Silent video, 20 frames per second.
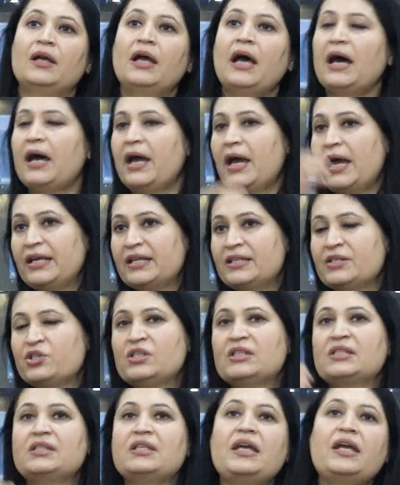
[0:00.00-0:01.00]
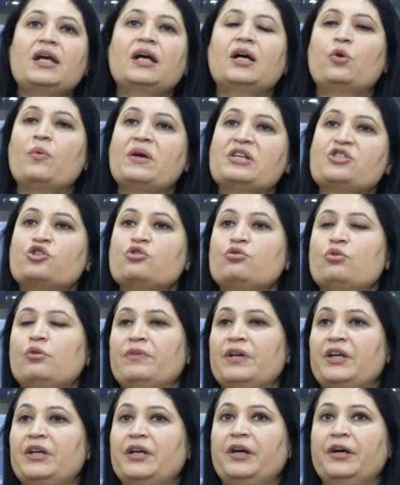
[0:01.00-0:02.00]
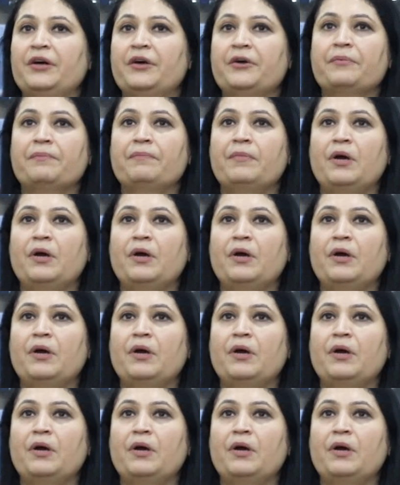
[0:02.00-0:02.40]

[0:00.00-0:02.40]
I can just see a question over here,